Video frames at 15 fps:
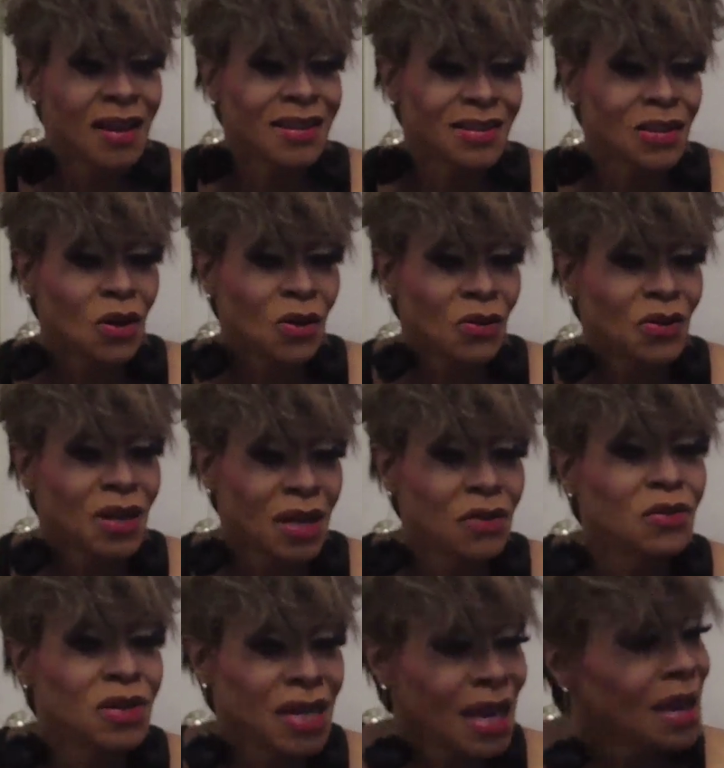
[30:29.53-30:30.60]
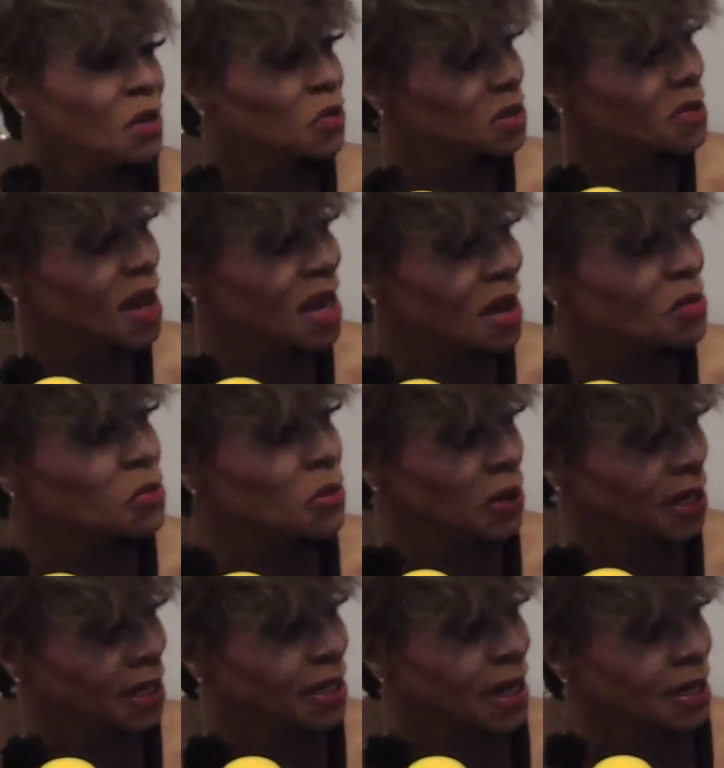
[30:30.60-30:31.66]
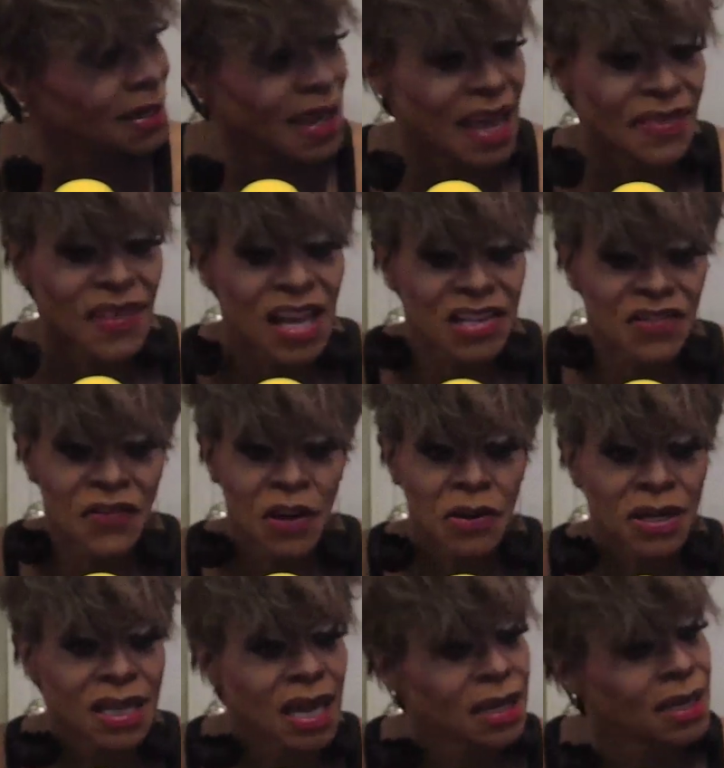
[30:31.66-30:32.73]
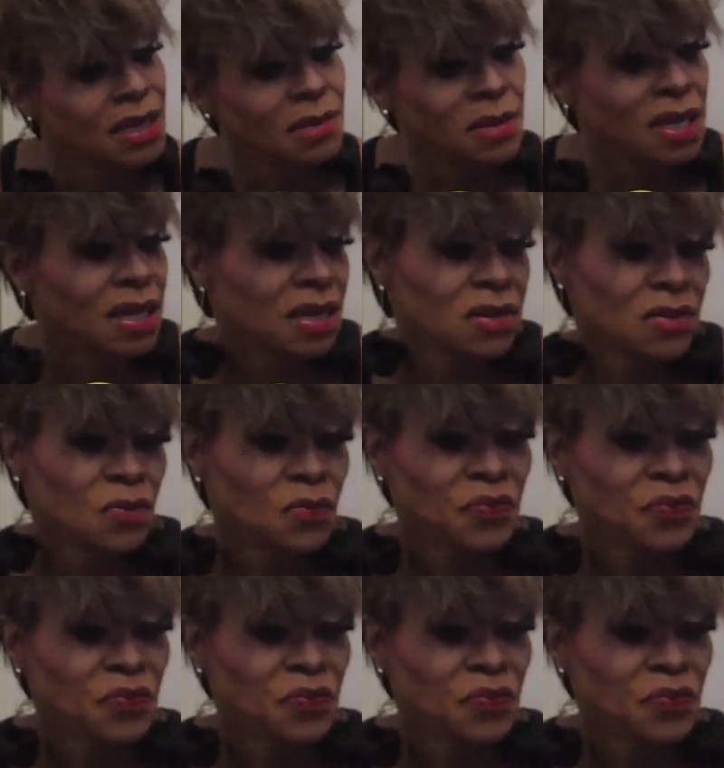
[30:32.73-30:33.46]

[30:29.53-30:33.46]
So it was my upbringing like that, and that's very lucky because.